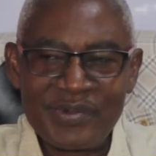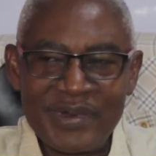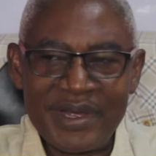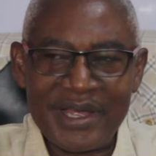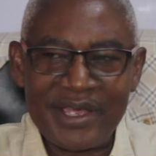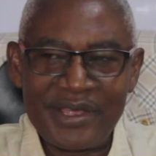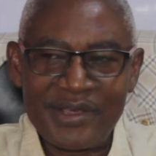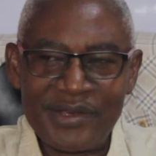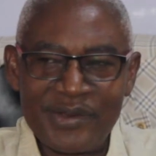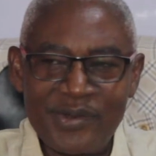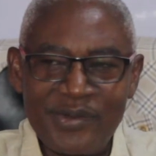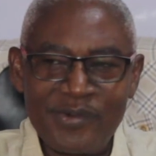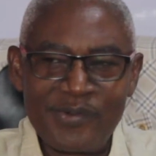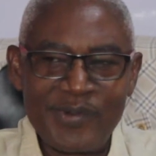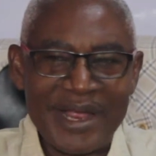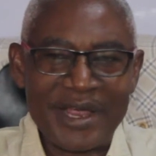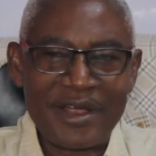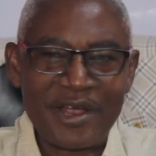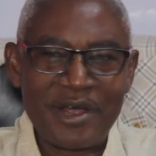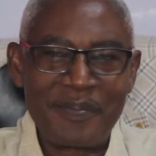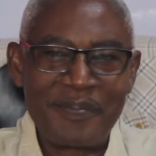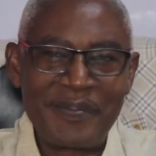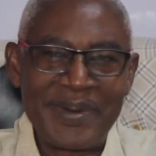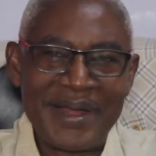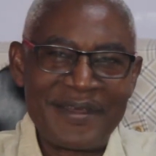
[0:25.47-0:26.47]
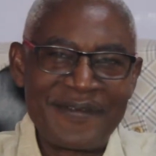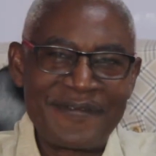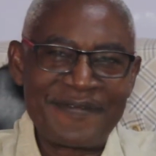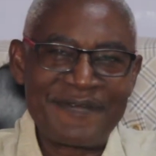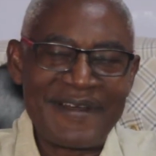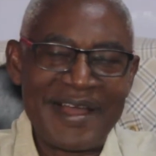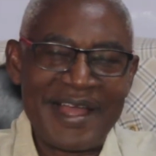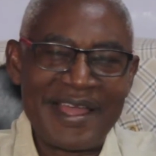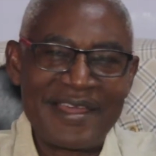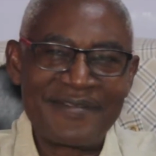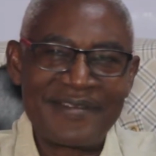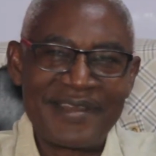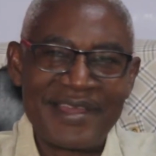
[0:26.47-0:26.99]
where you wake up by
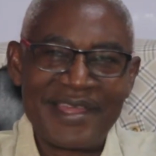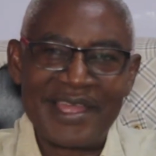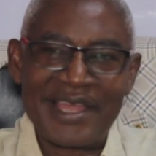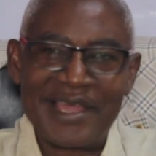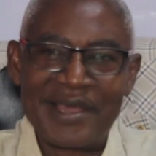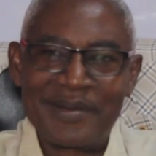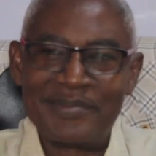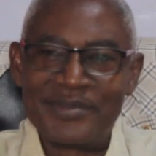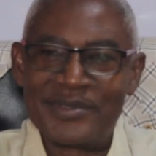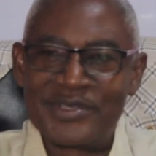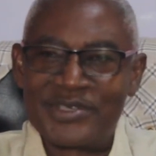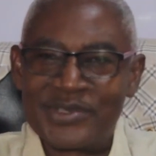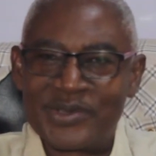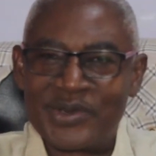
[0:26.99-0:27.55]
5 a.m.